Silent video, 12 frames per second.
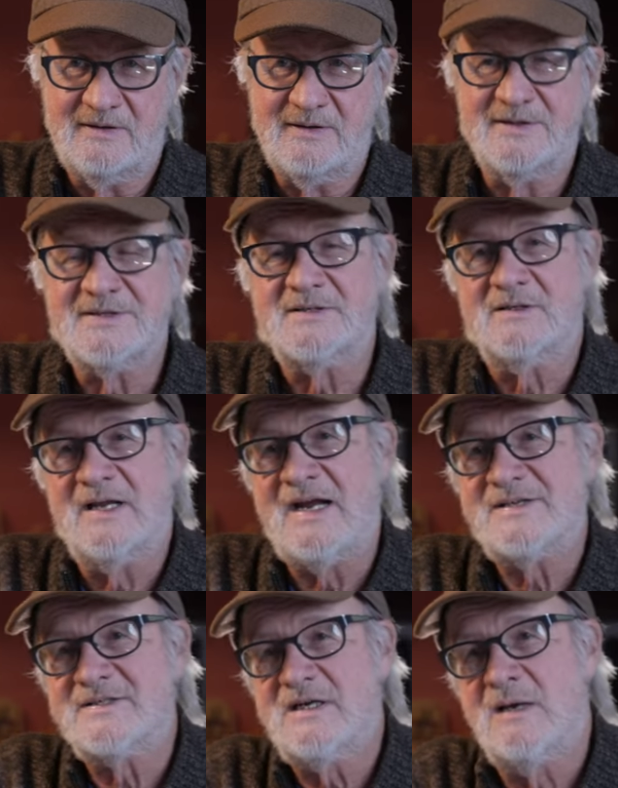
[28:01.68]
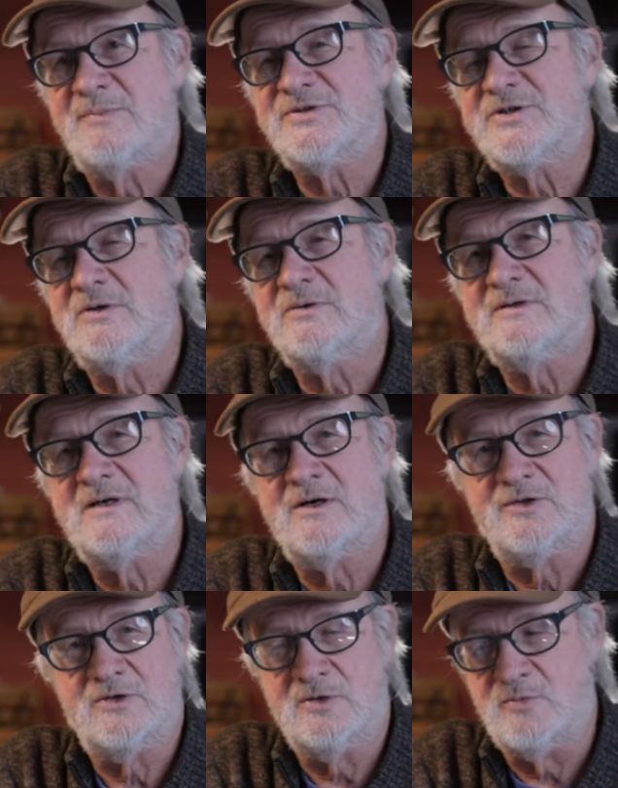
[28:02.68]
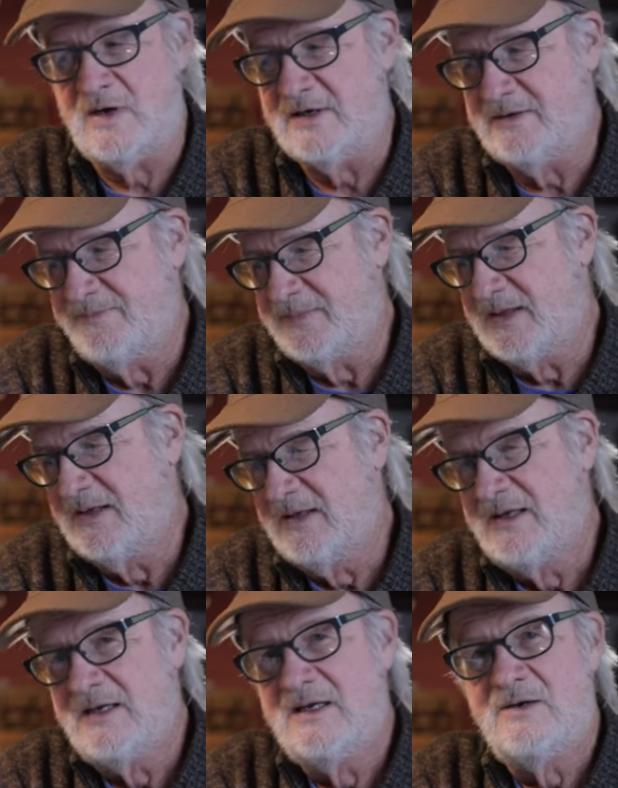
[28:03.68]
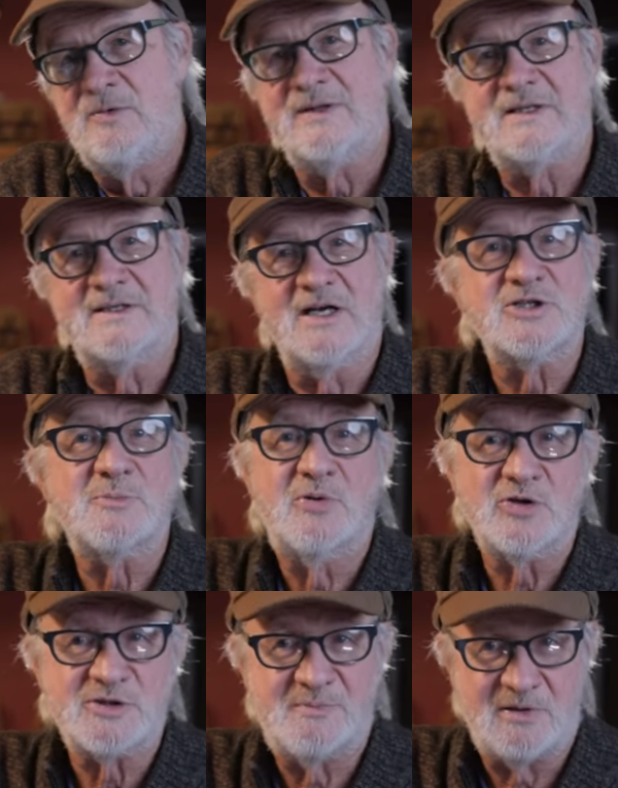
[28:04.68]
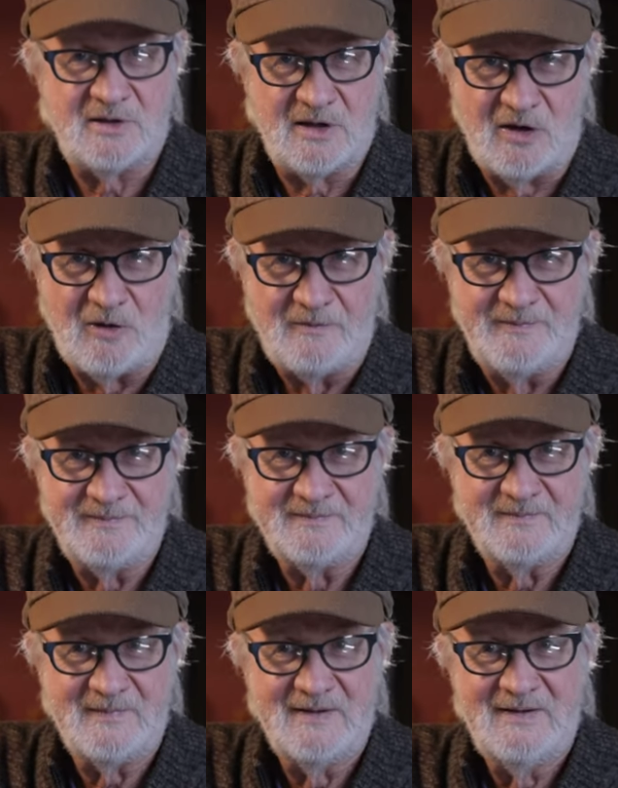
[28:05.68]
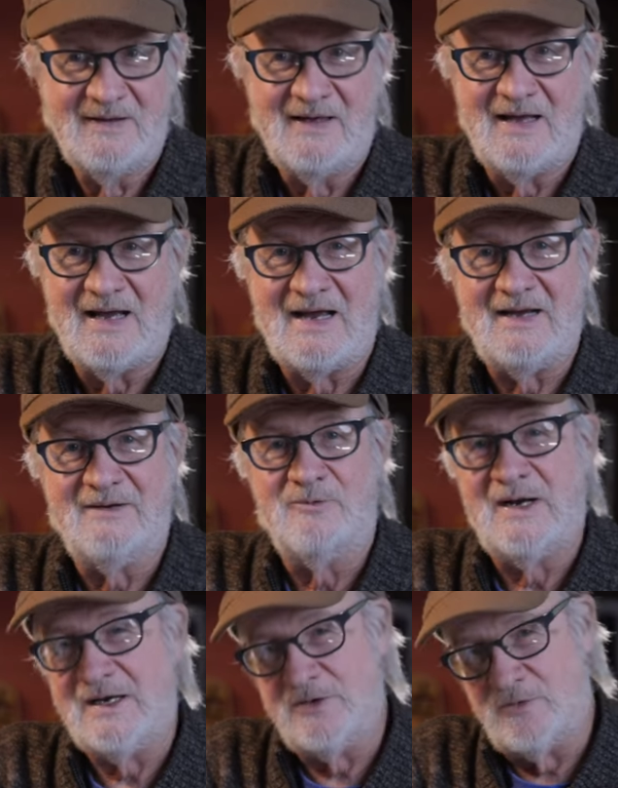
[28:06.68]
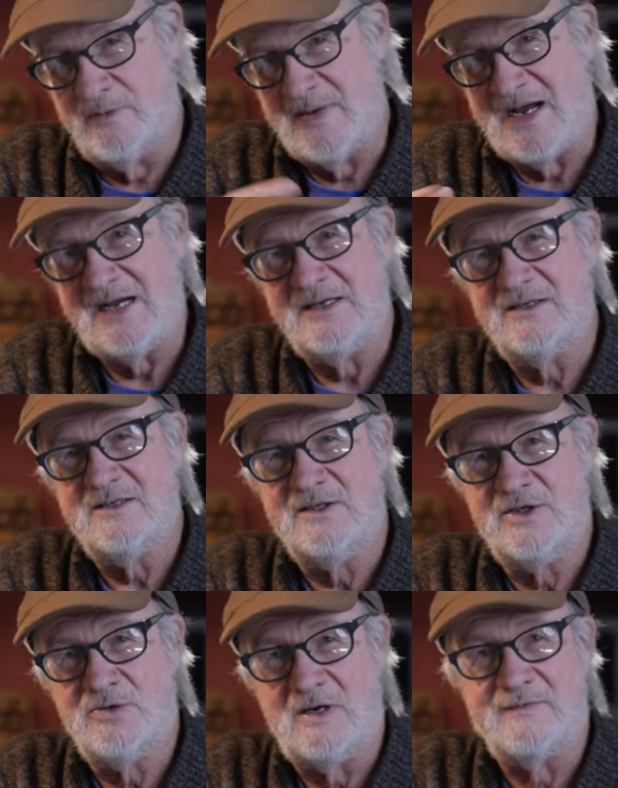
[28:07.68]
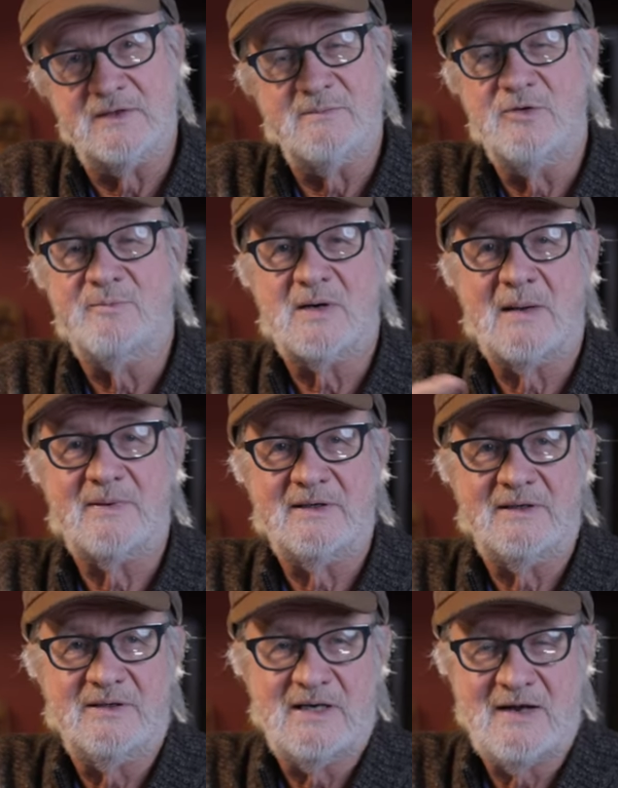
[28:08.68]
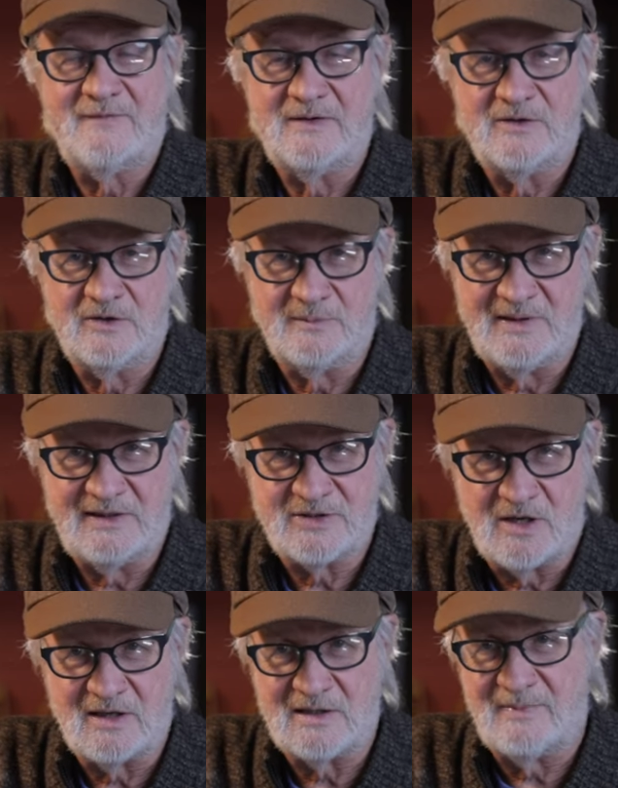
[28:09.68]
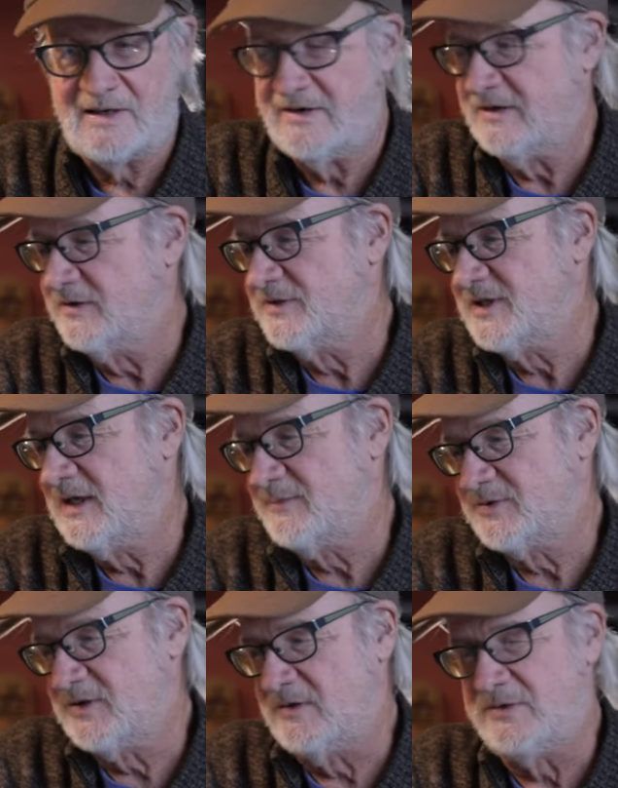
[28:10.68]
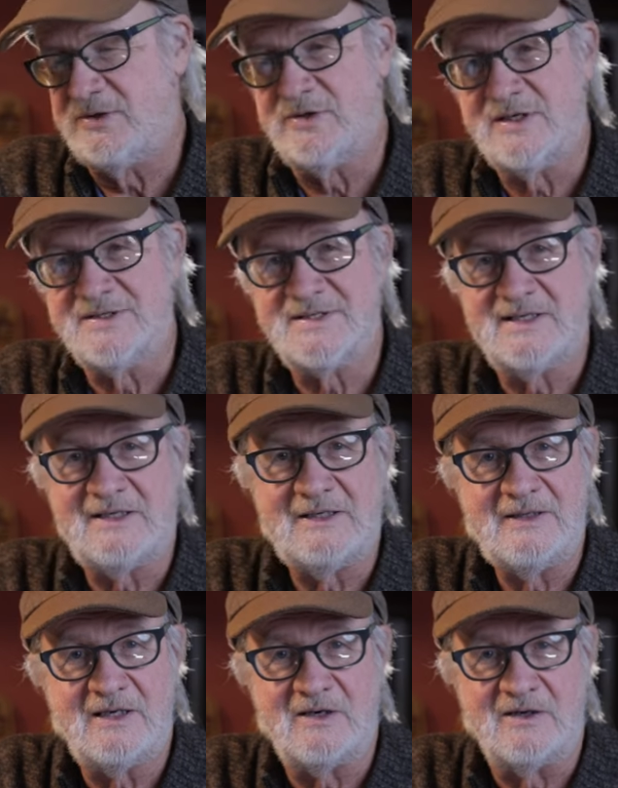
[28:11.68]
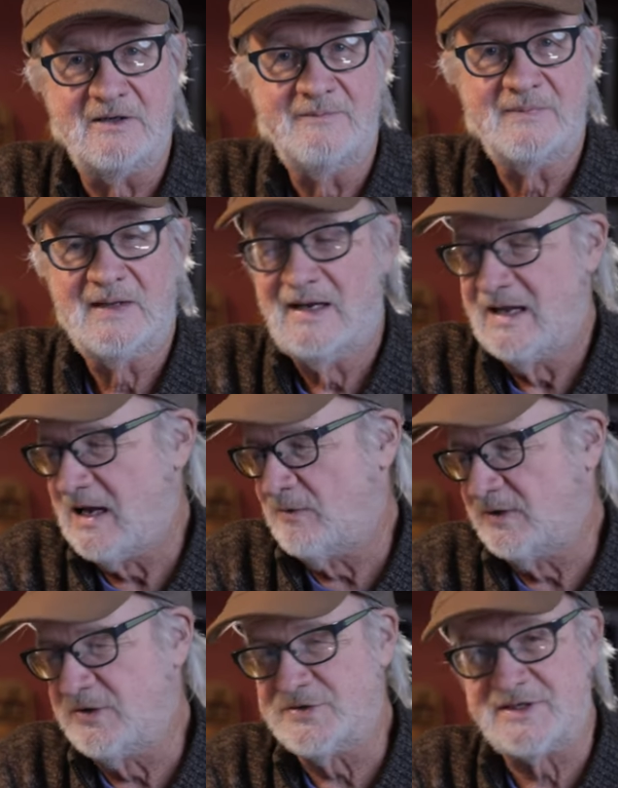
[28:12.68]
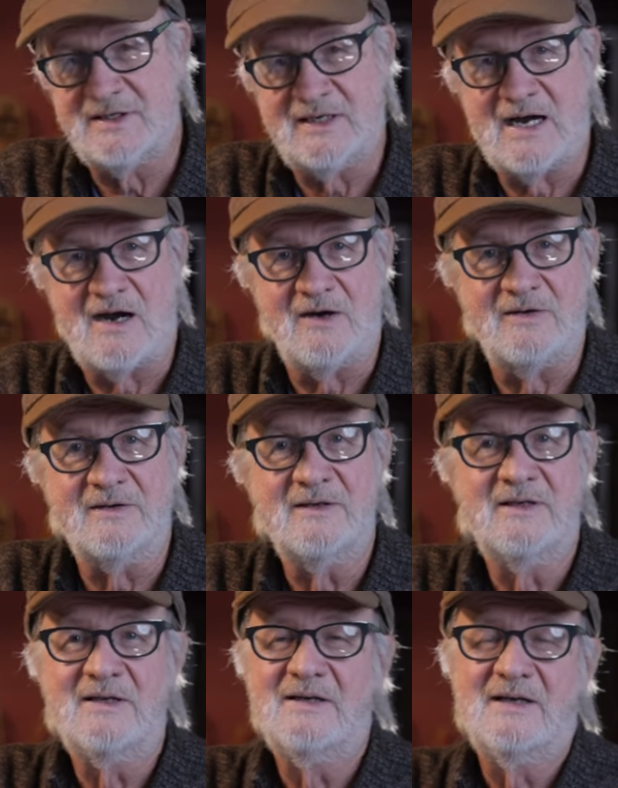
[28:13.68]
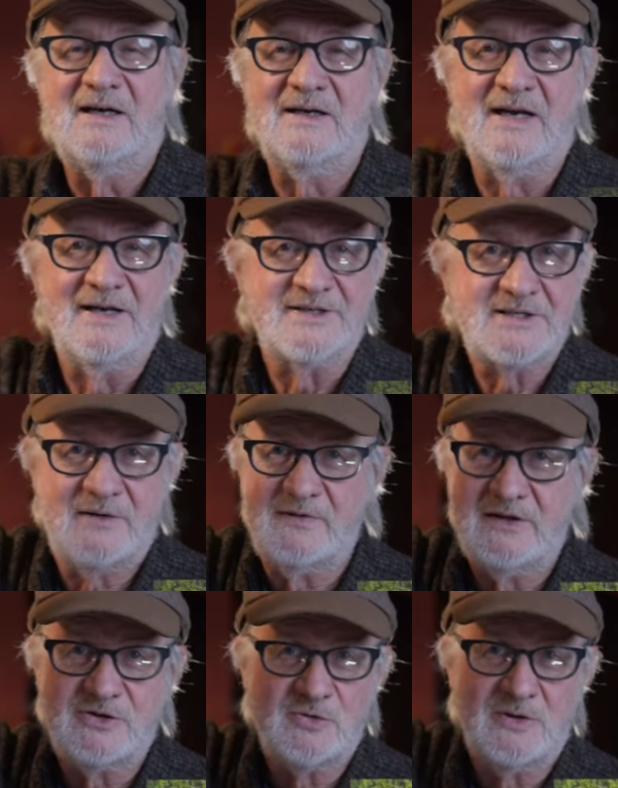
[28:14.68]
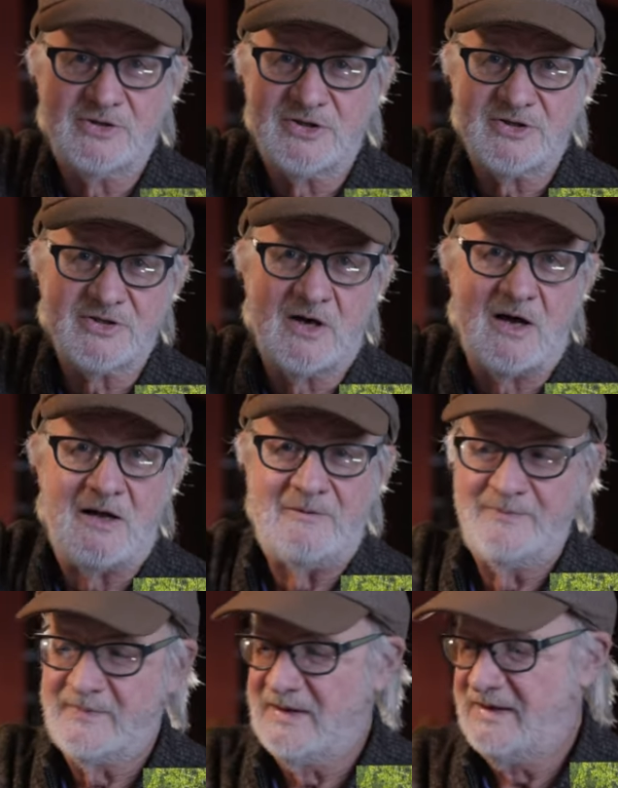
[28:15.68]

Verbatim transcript: this last episode, our third one, with the Dutch push pull hoe. I wanted to remind you of it who probably haven't heard me talk about it or said so. You can see here how we use it in the garden. Again, it's 72 inches tall.